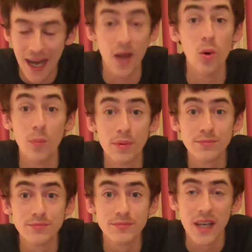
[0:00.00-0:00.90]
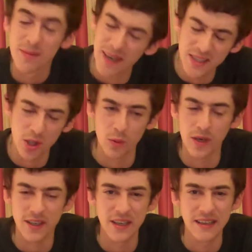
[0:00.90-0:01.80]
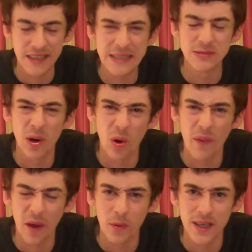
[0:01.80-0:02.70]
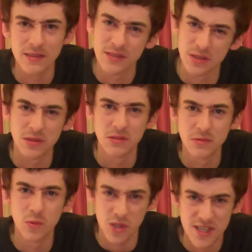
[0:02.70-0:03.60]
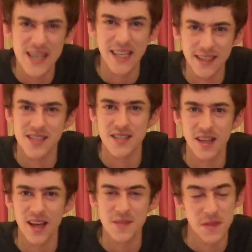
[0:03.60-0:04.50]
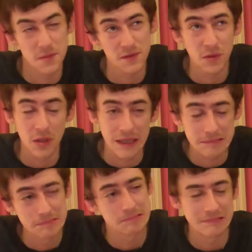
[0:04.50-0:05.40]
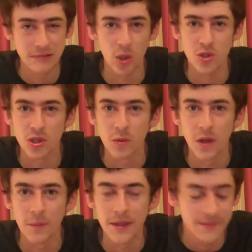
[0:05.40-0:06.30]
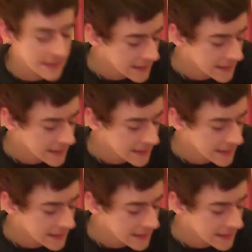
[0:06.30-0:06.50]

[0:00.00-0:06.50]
I hope. It might not work out all that well, so we're saying this is the last beer before Lent. Not sure it will be.